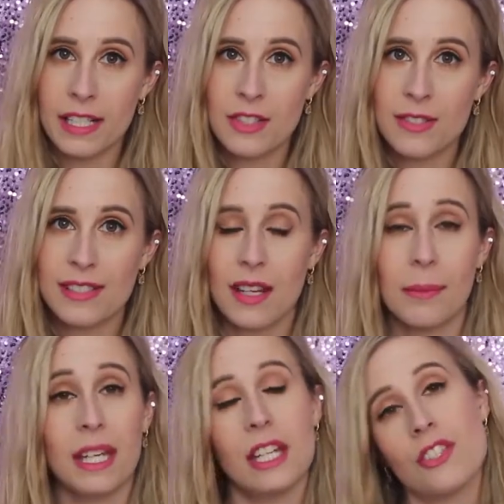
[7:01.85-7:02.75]
into
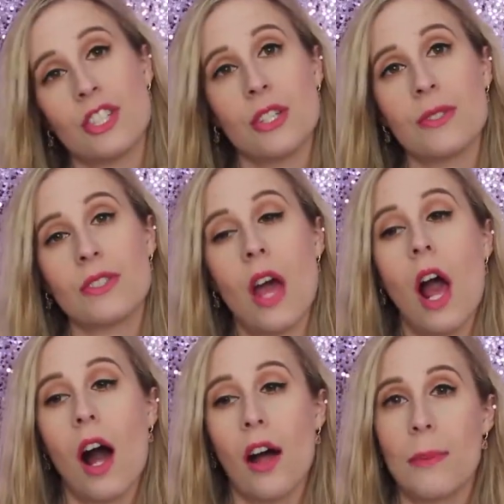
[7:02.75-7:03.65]
some issues.
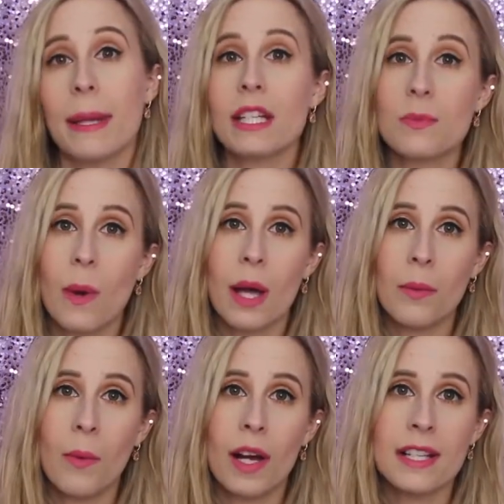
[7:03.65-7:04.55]
The biggest
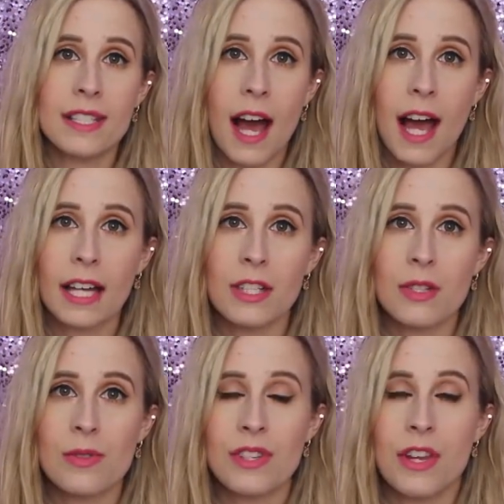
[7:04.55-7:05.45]
one was I
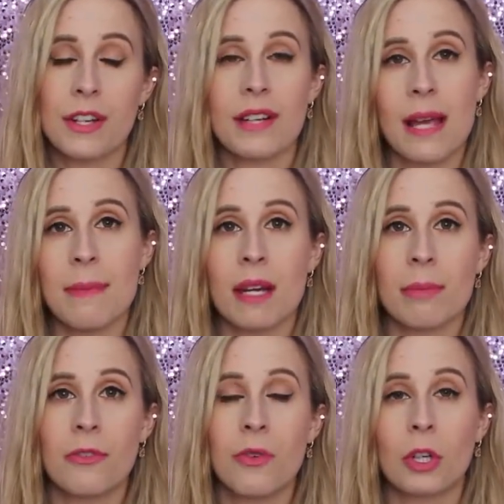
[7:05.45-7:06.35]
used their Nightmare
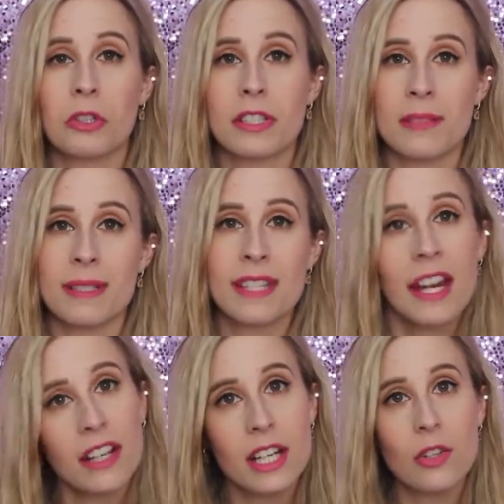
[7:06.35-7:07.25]
Before Christmas
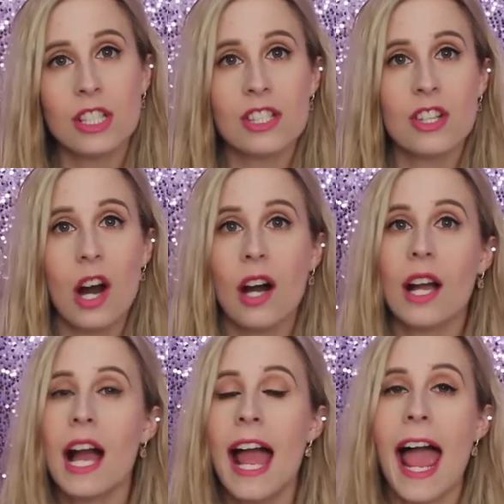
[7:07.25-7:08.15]
karaoke
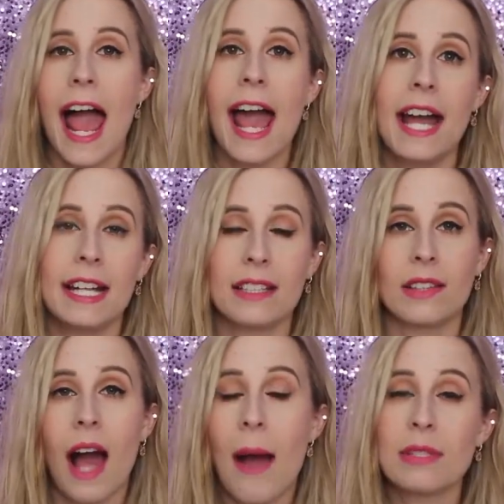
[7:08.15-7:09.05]
song,
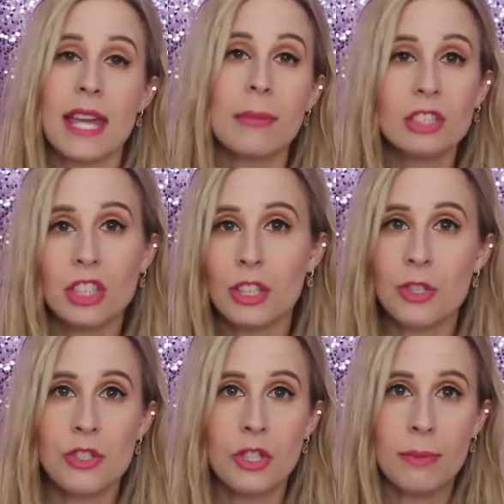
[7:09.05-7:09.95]
and I was able to
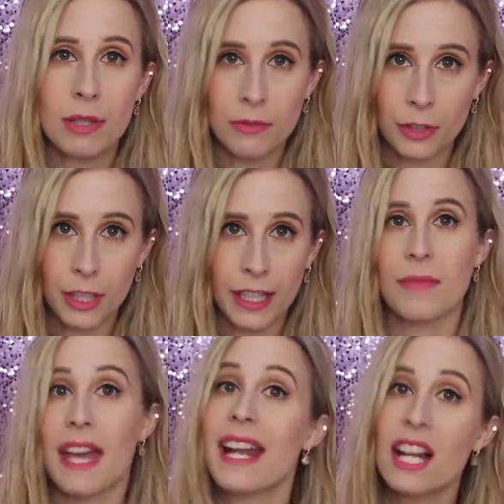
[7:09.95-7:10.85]
YouTube convert it.
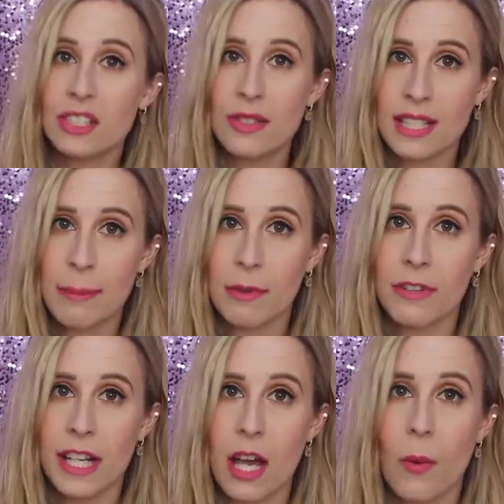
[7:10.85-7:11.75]
And I'll do a separate
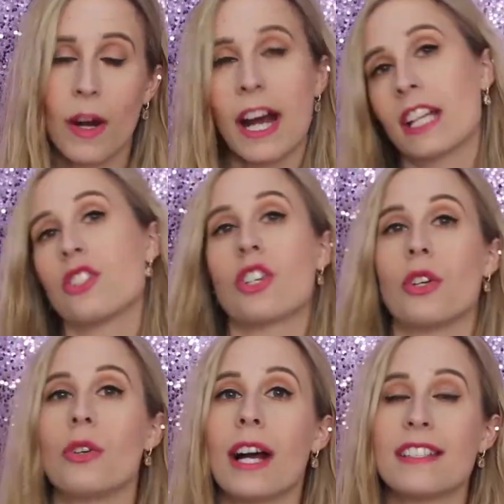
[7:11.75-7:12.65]
video where I can show
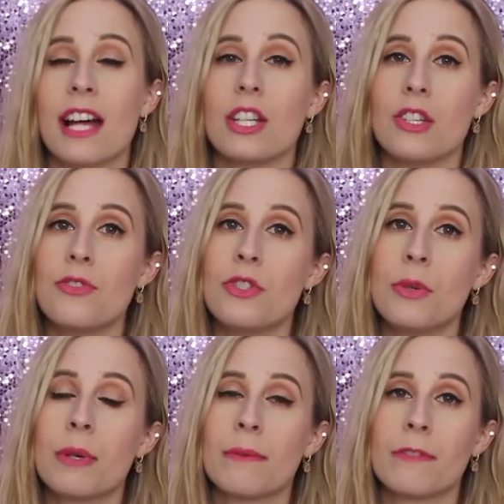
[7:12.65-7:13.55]
you guys how to
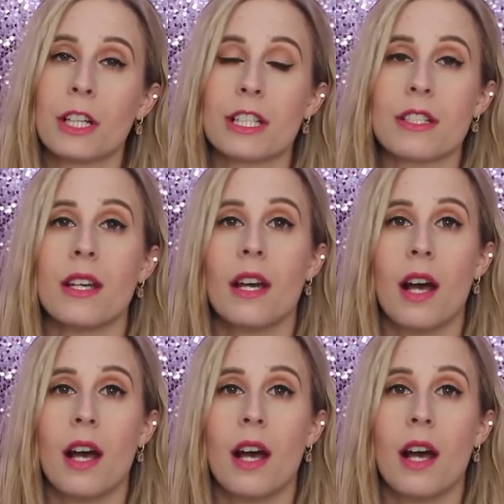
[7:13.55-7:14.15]
YouTube convert